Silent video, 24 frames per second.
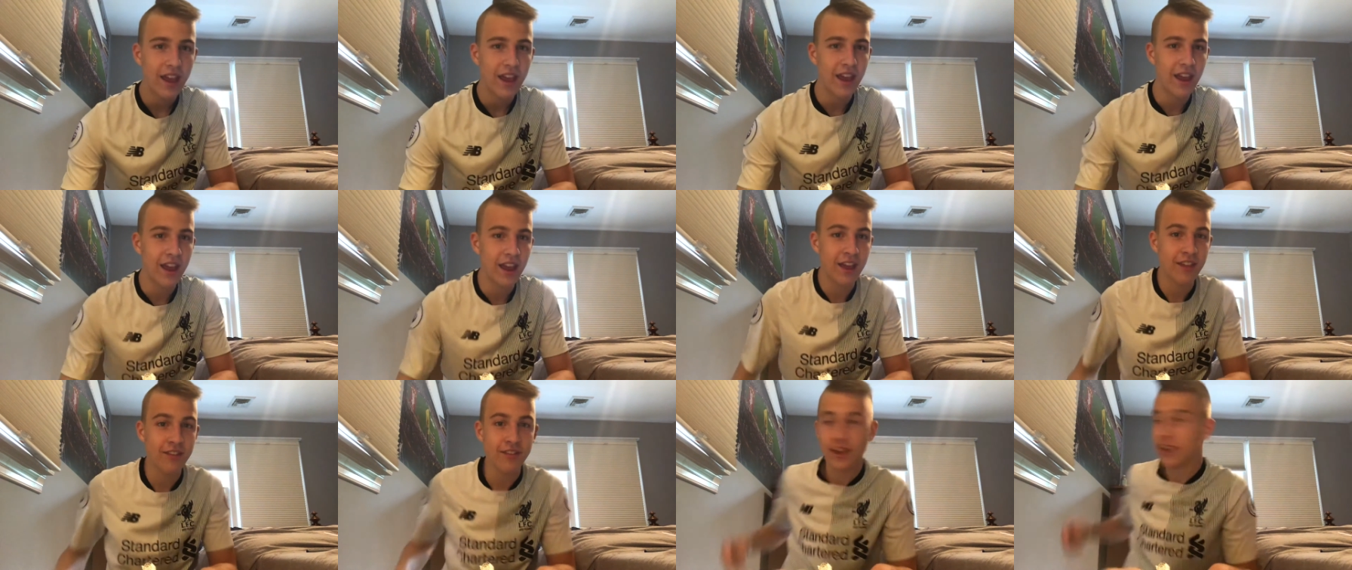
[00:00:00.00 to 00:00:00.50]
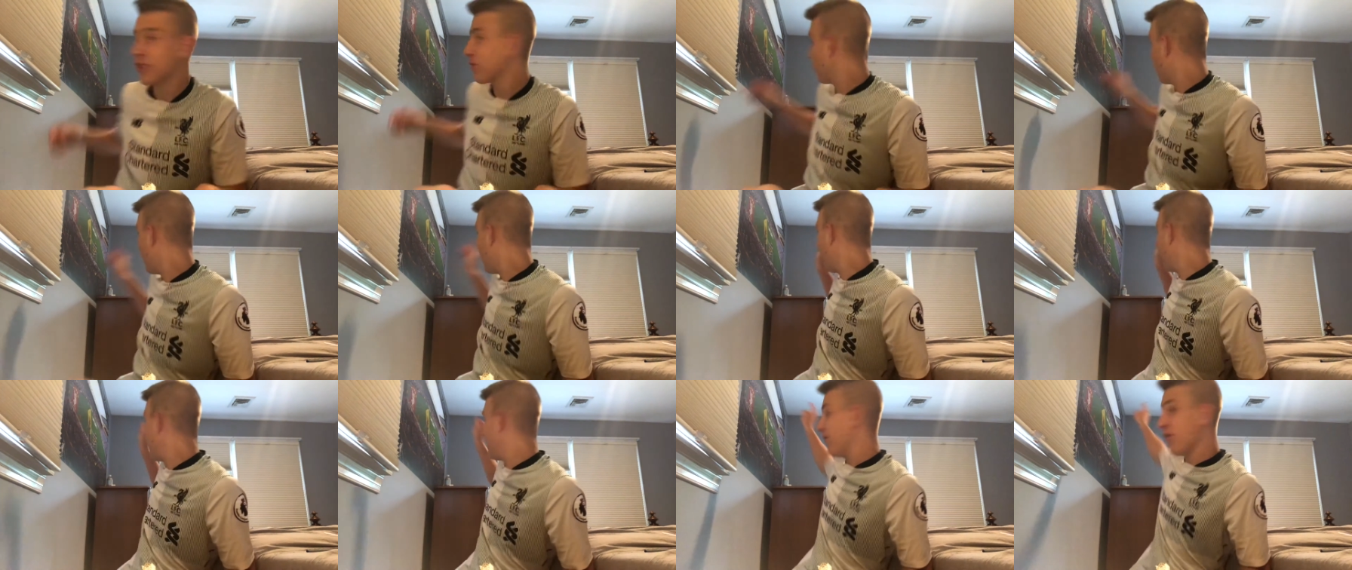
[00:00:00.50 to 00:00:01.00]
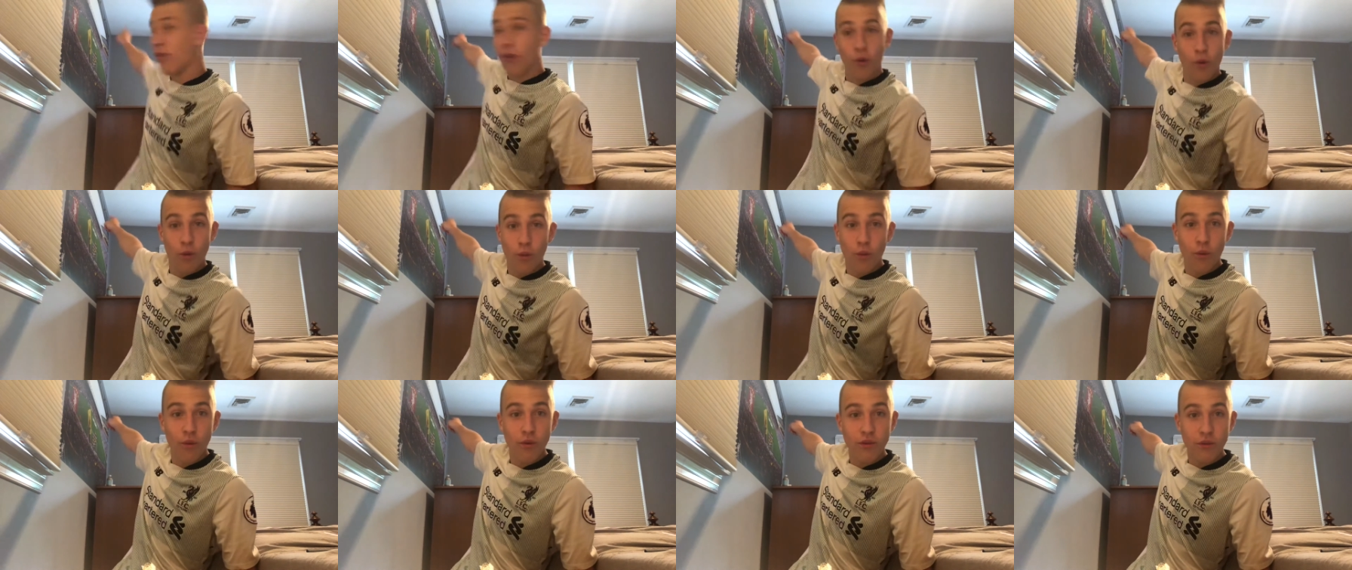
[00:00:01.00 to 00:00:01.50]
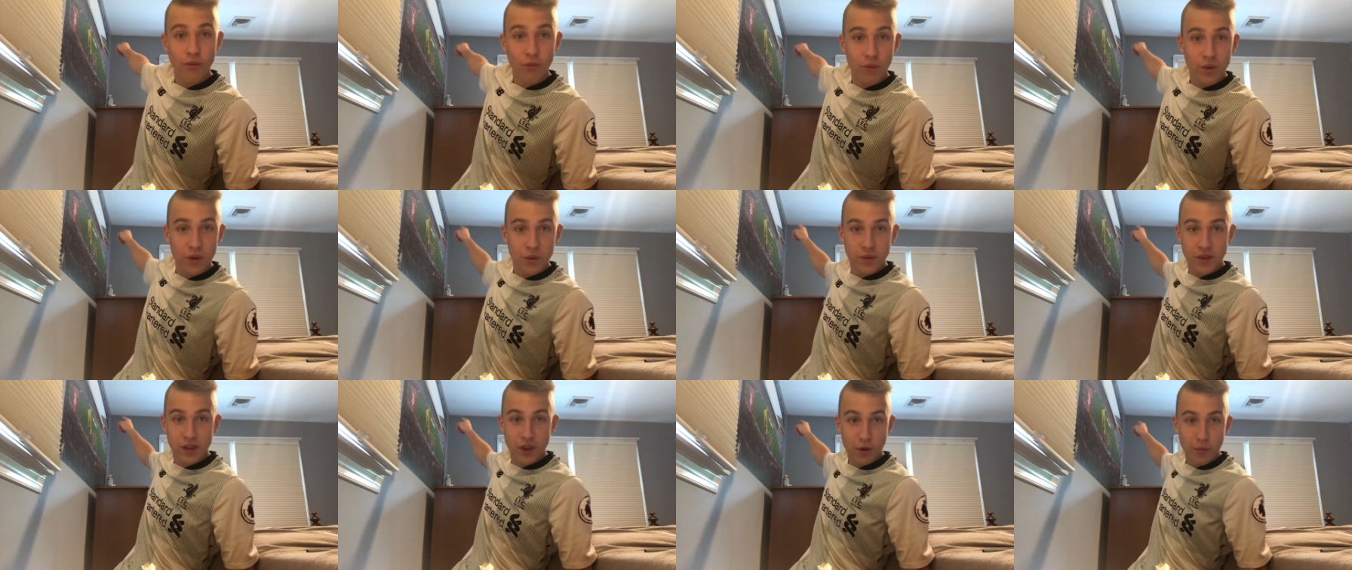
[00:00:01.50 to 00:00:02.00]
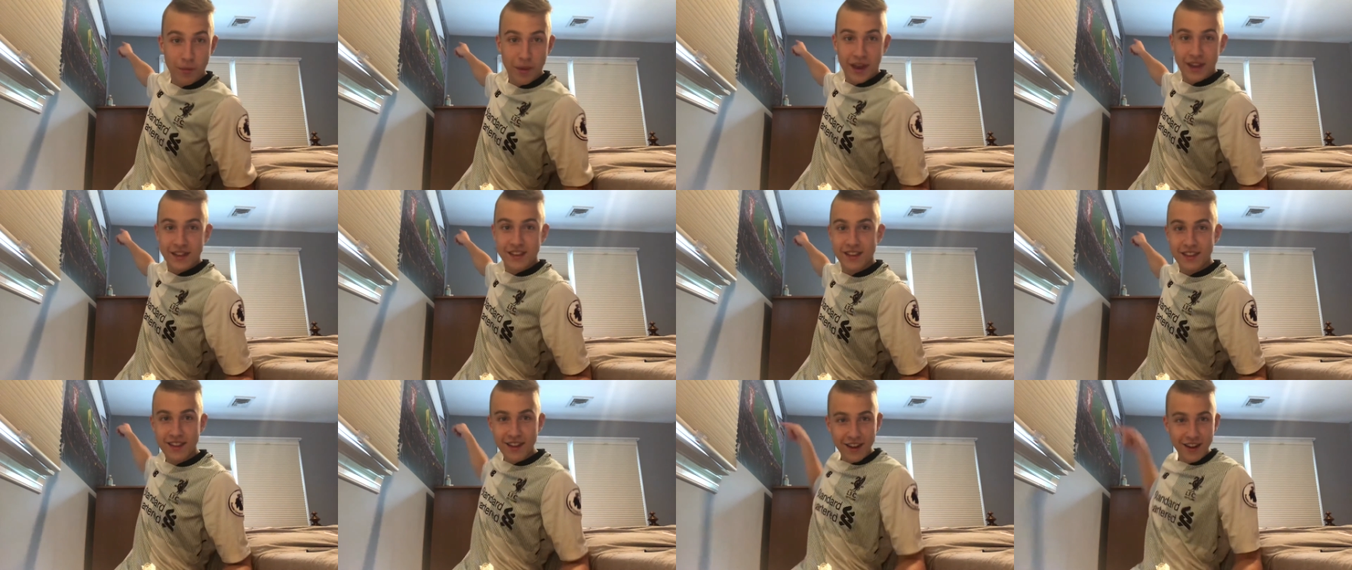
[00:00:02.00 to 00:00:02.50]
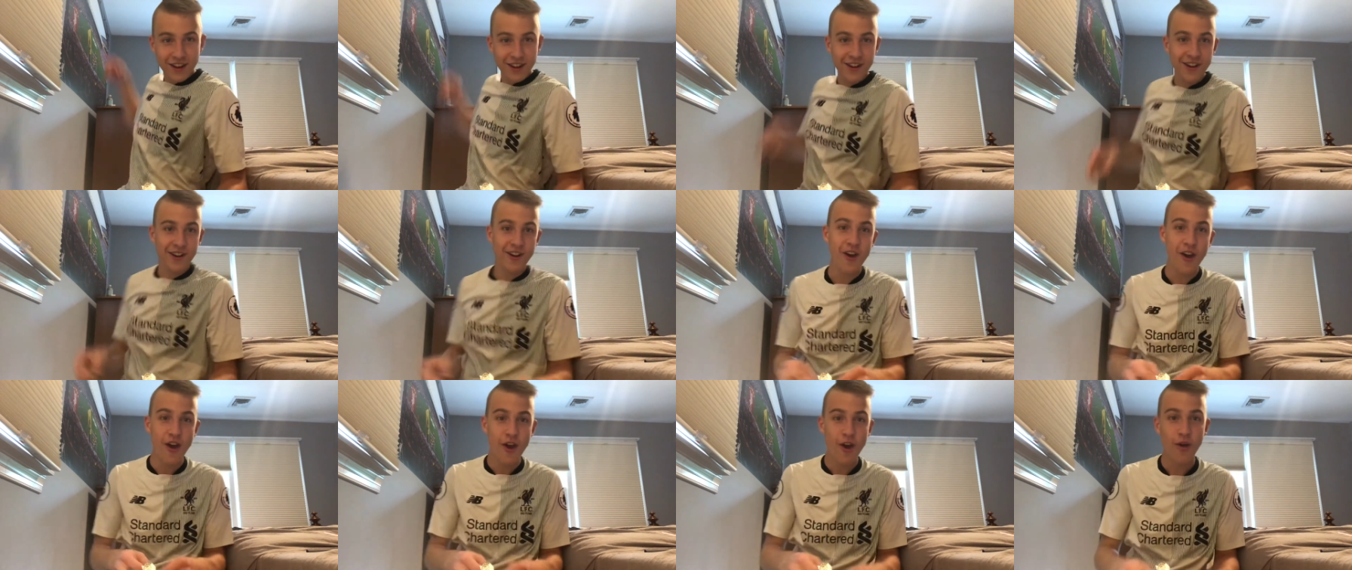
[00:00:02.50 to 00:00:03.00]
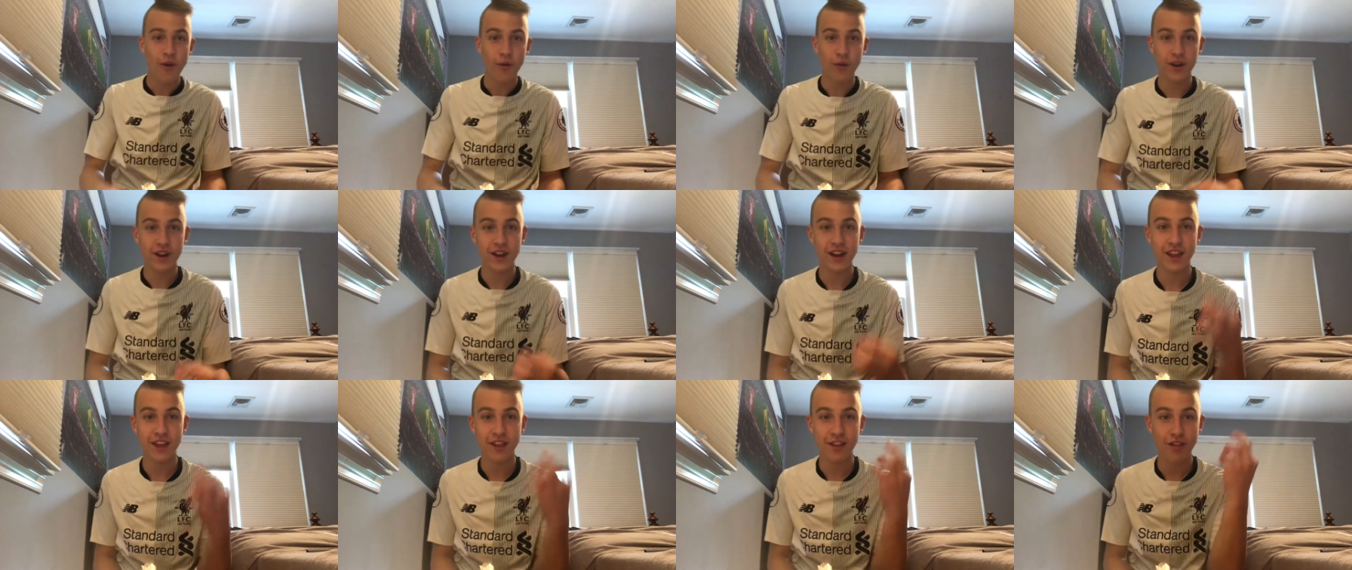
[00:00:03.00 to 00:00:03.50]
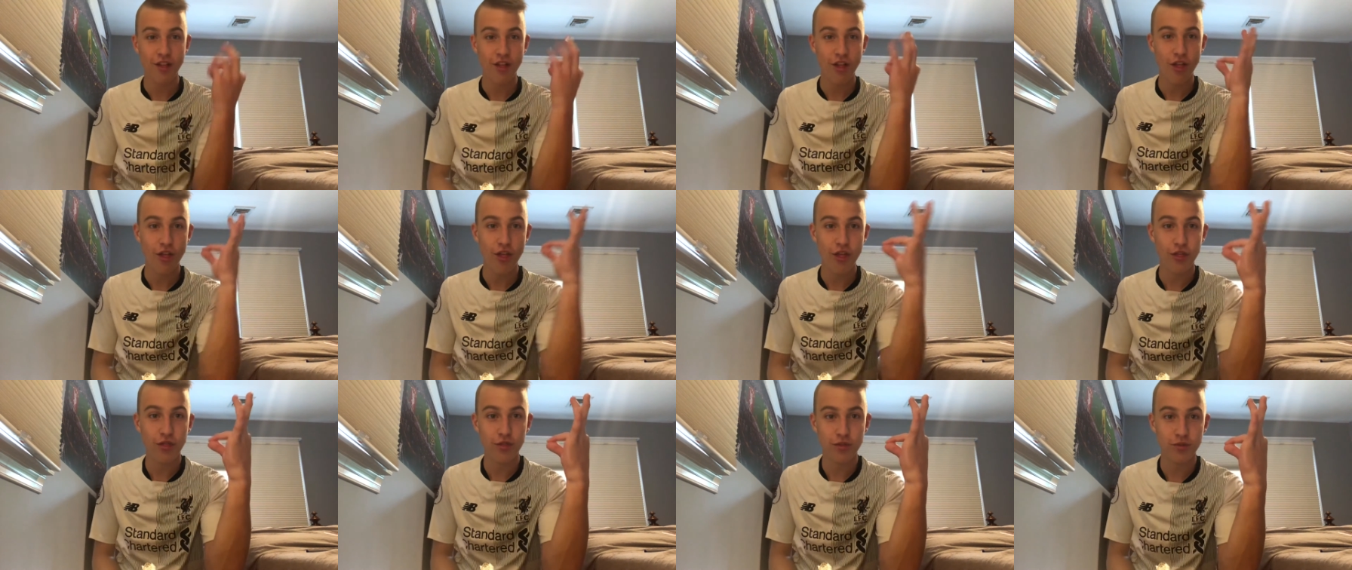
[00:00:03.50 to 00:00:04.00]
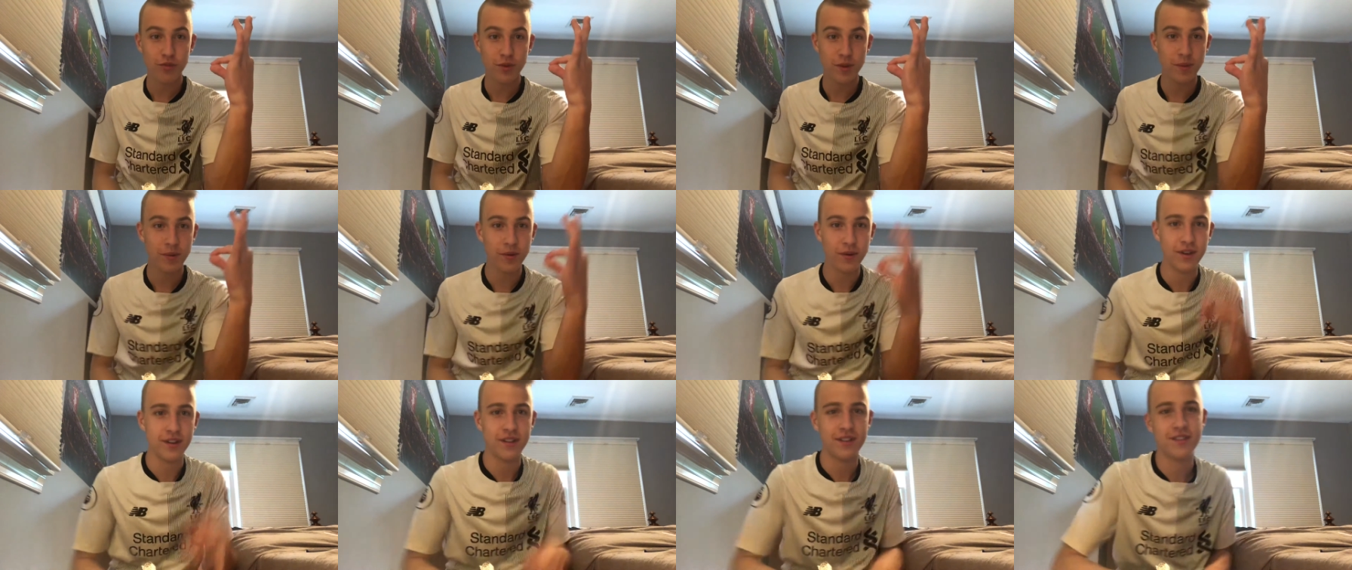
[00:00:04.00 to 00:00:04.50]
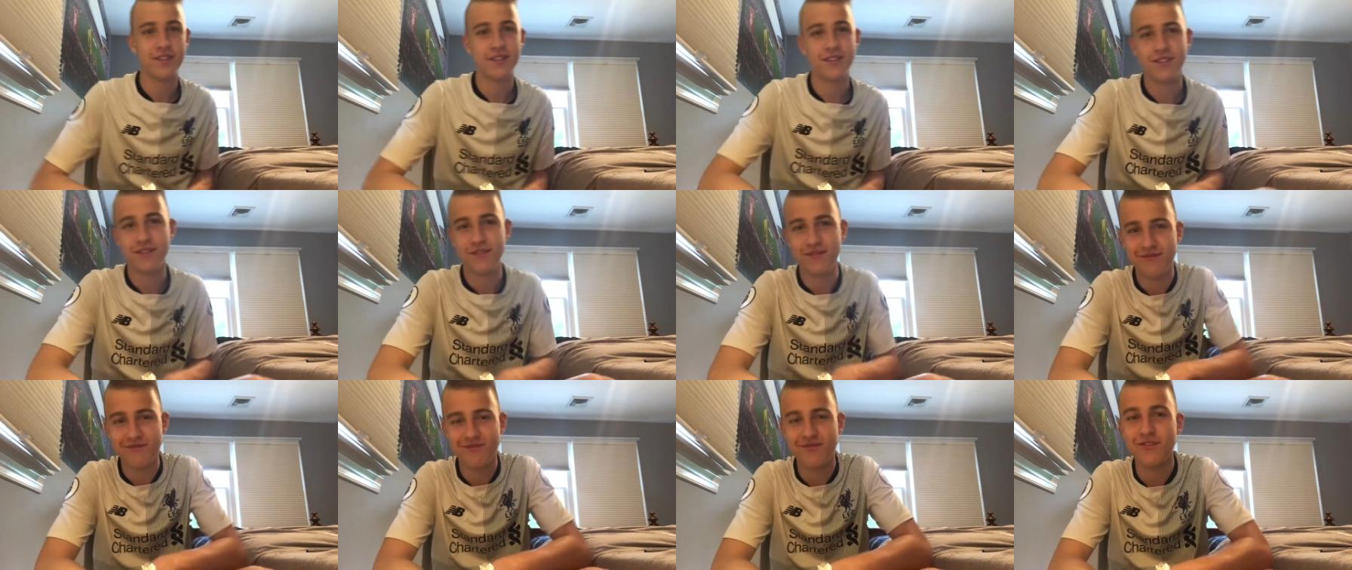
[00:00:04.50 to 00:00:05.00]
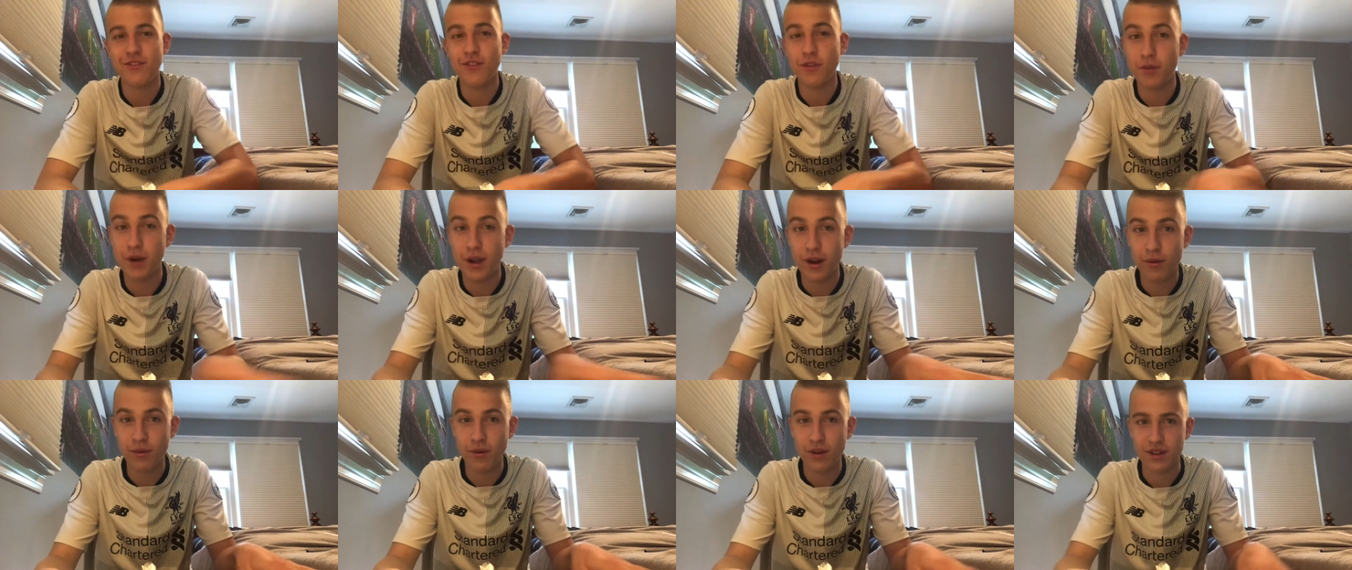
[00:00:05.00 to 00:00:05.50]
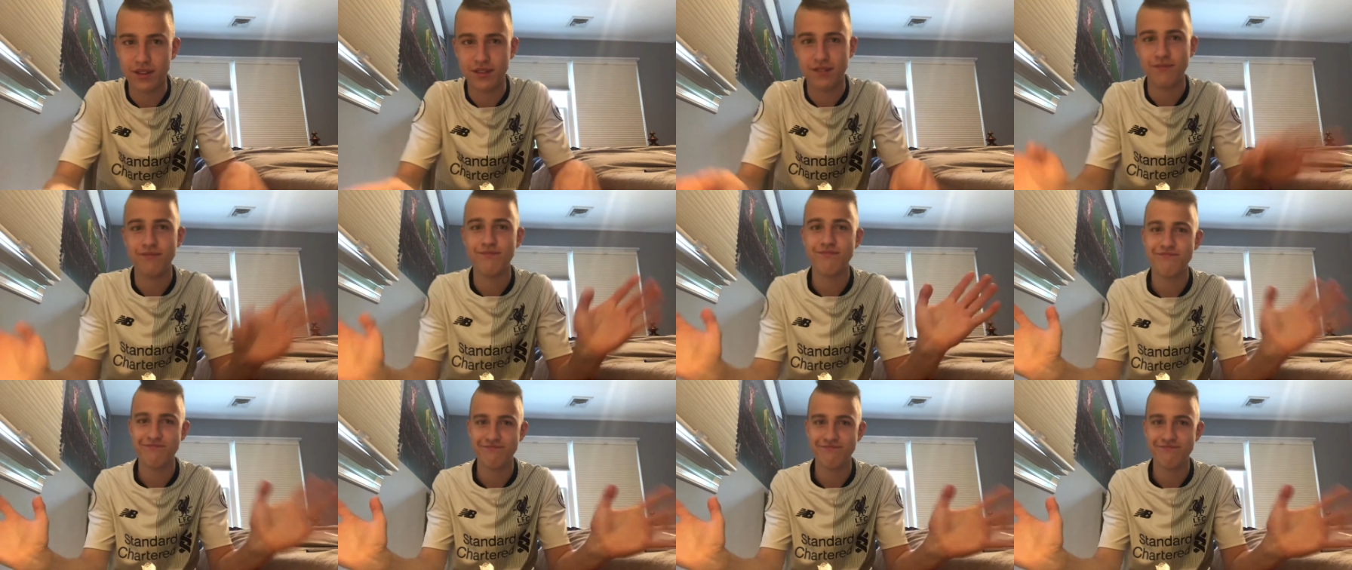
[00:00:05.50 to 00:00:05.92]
And that's why, when we go back to there, we're going to get 3 points, no matter what.